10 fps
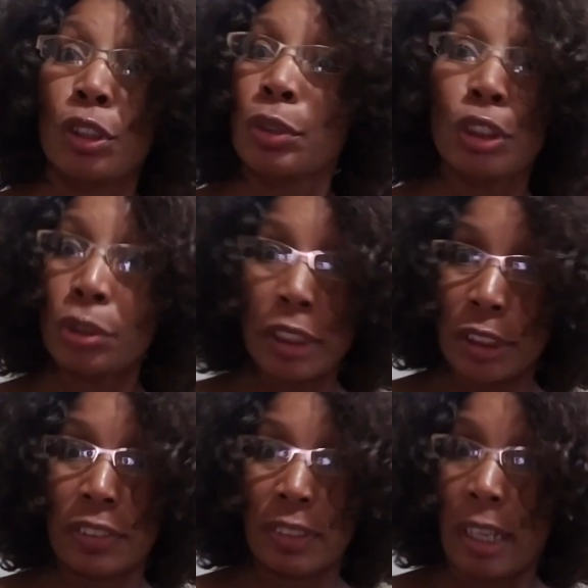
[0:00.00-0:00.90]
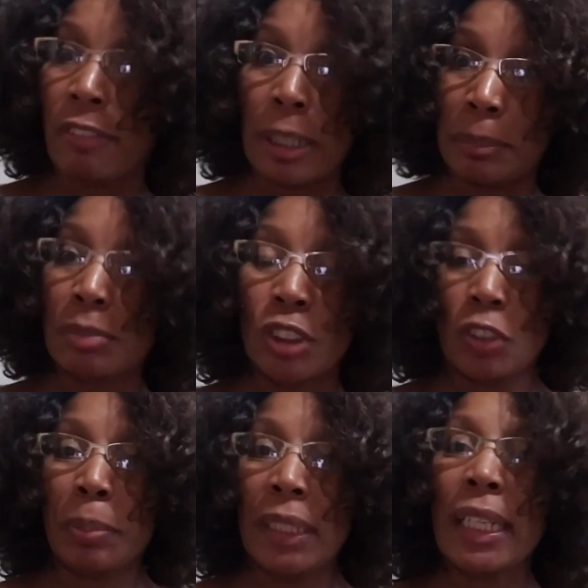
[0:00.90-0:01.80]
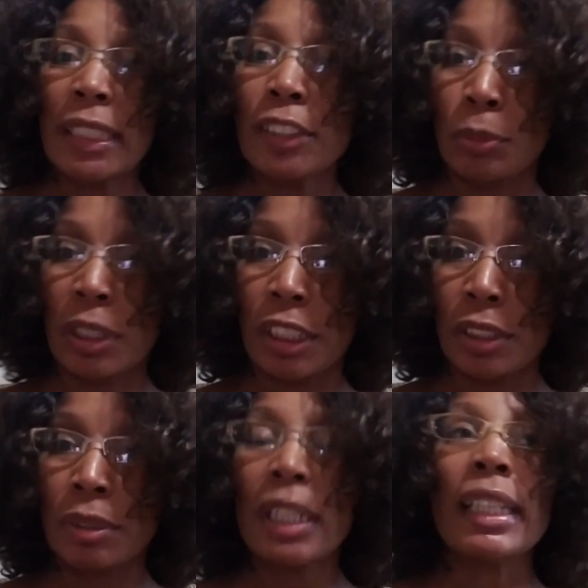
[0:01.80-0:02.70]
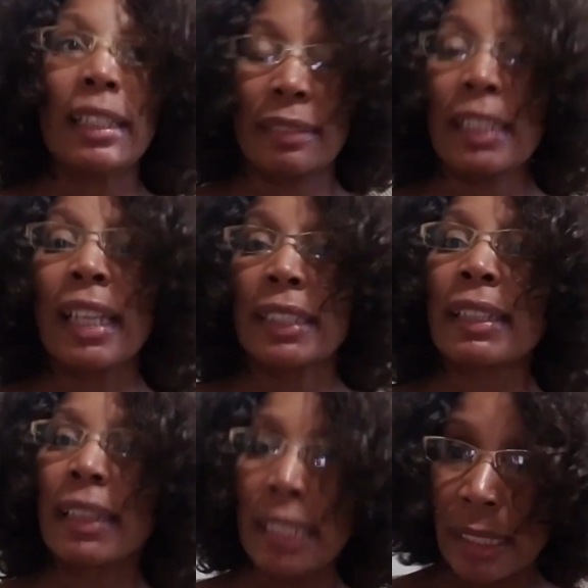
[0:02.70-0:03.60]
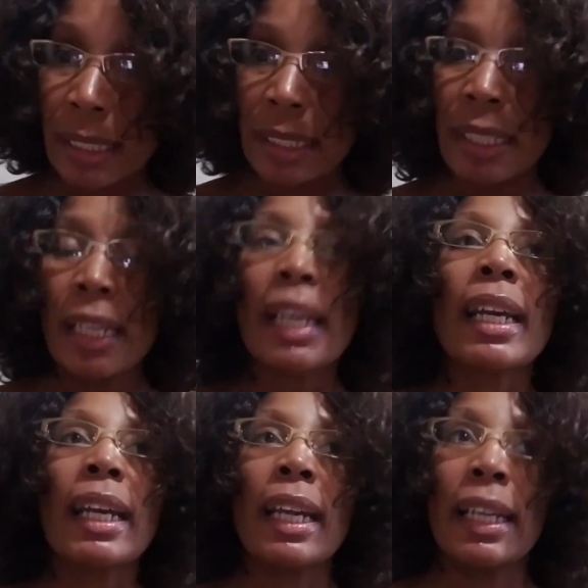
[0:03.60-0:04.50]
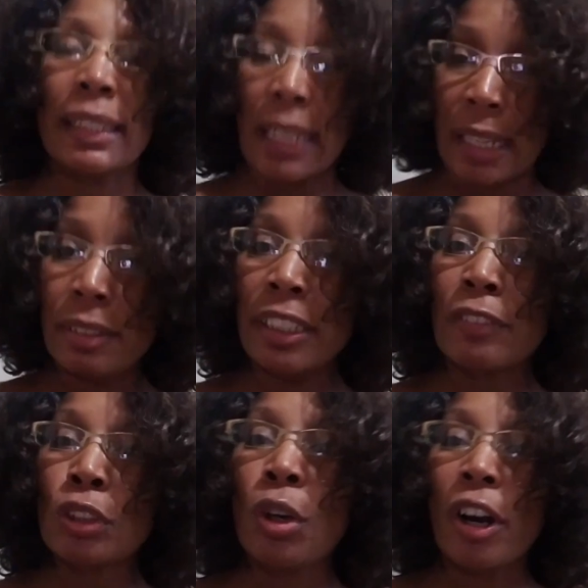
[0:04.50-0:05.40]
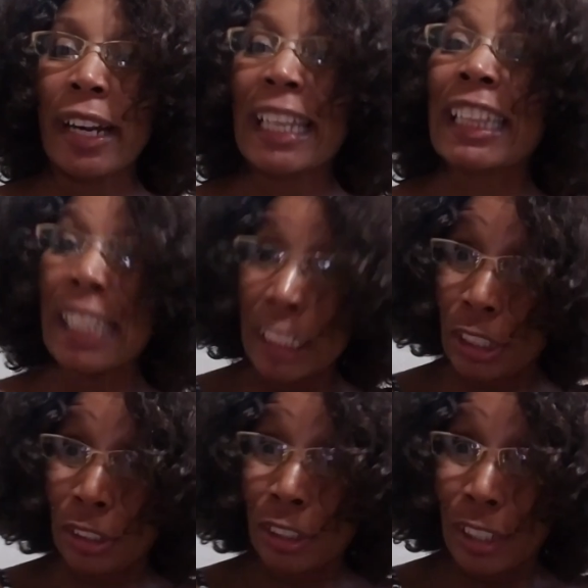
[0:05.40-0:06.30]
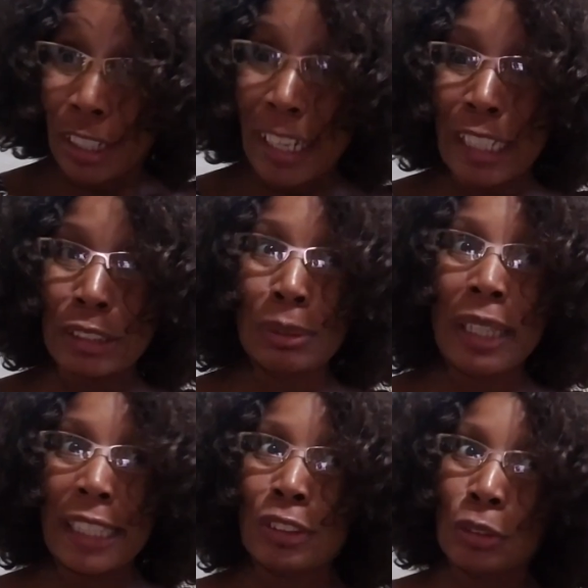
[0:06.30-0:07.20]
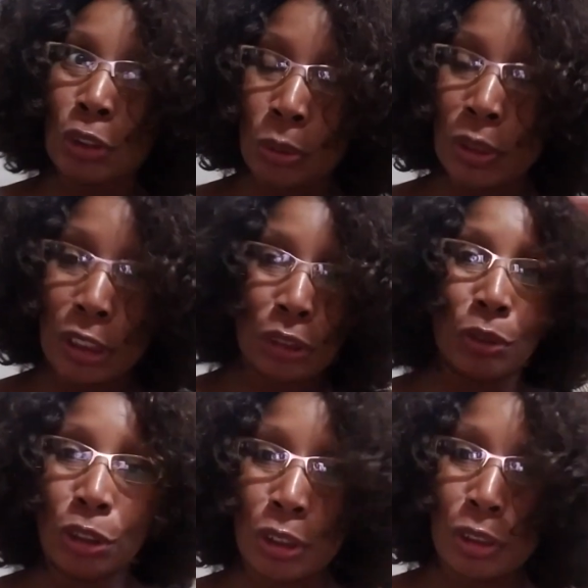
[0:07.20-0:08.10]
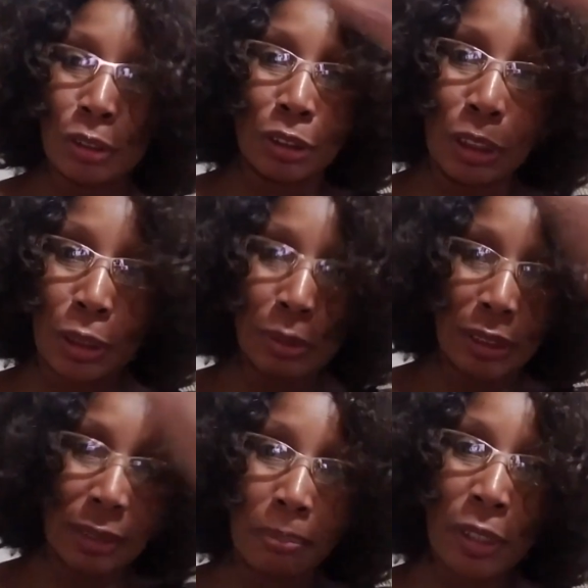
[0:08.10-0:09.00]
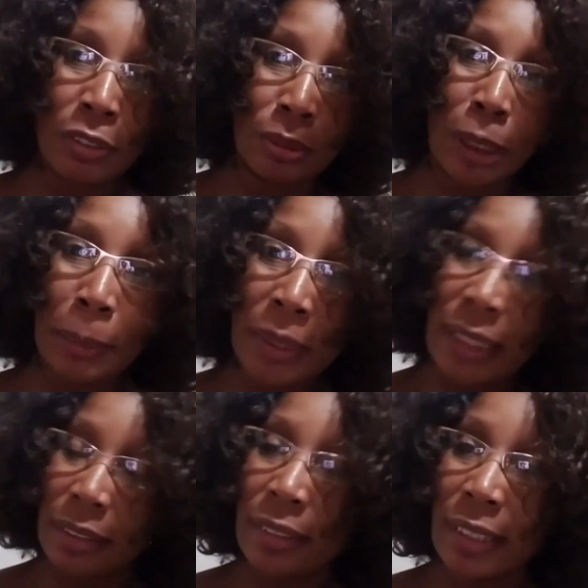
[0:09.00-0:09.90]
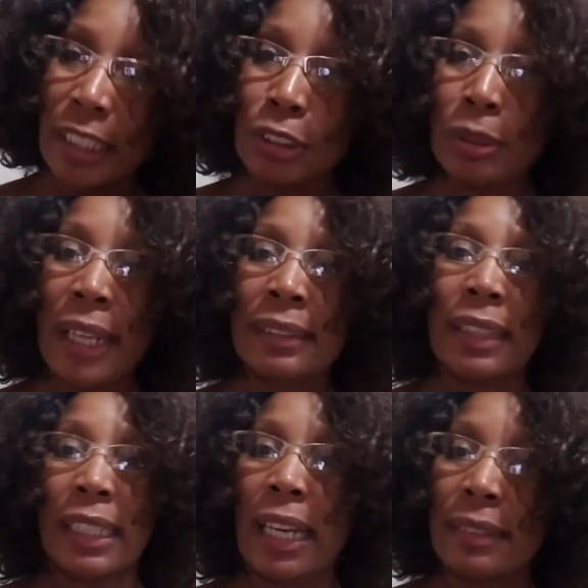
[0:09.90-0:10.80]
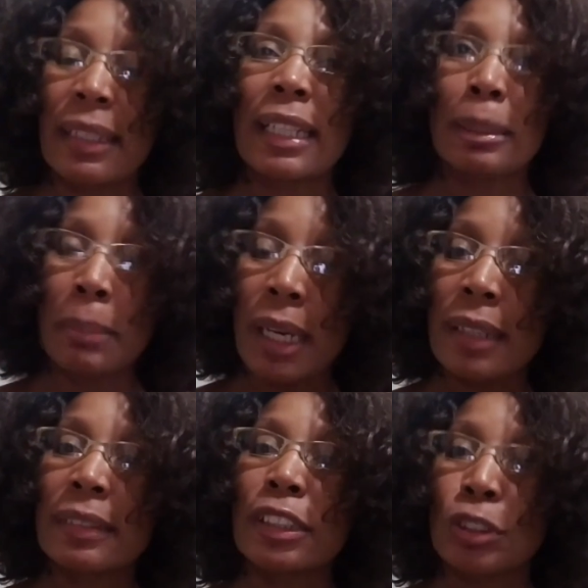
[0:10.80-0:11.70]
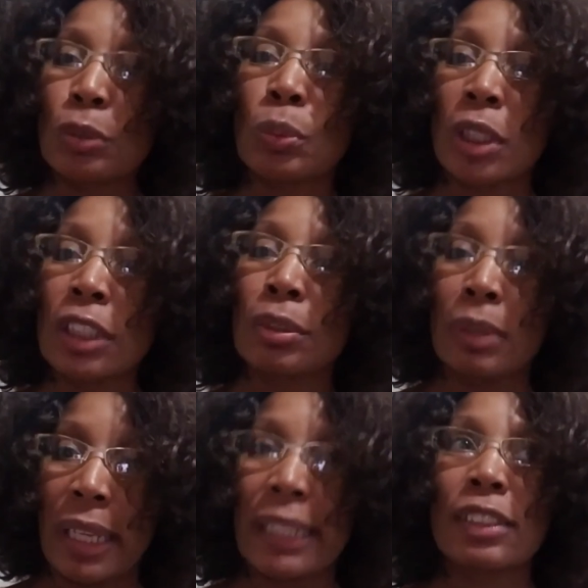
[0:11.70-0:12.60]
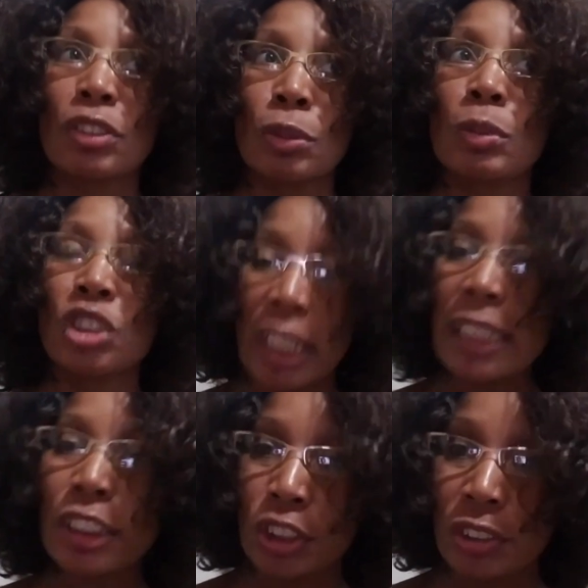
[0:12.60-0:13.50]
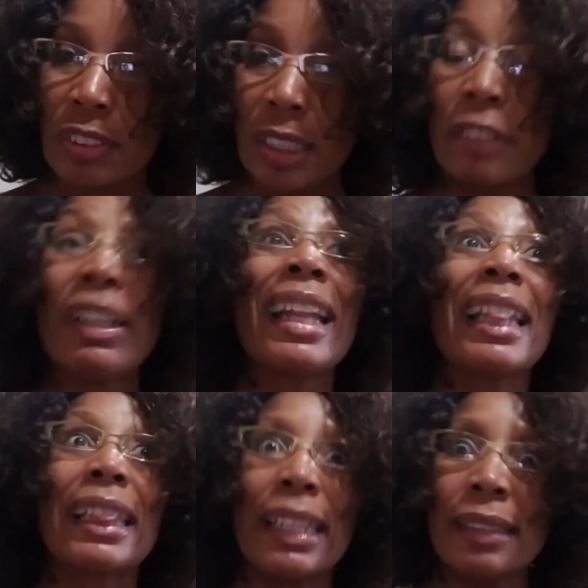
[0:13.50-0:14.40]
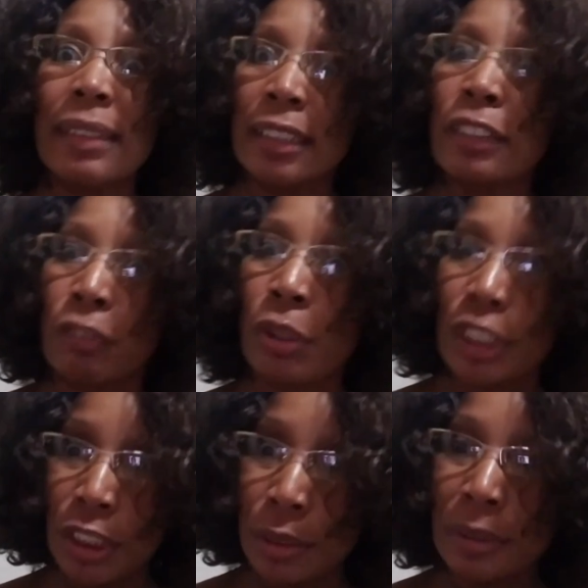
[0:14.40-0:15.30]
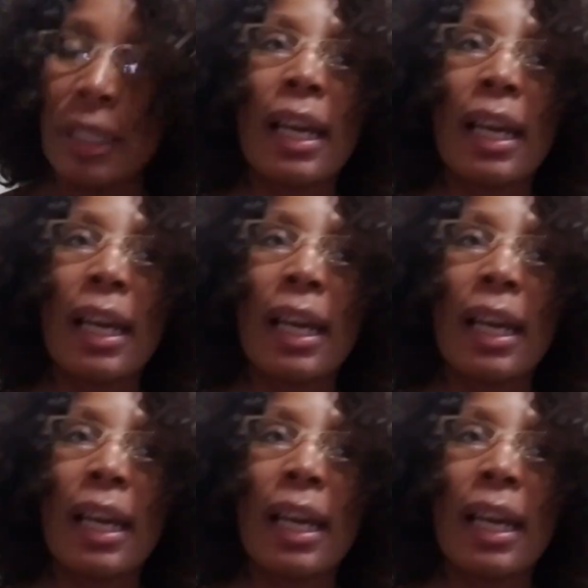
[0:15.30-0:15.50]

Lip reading: to enjoy yourself. And I'm just being honest with you. It's a lot of thinking. And now, if you are a thinker and you like to truly use your, this muscle up here and you like to think outside the box and you really do like to challenge yourself, this is for you.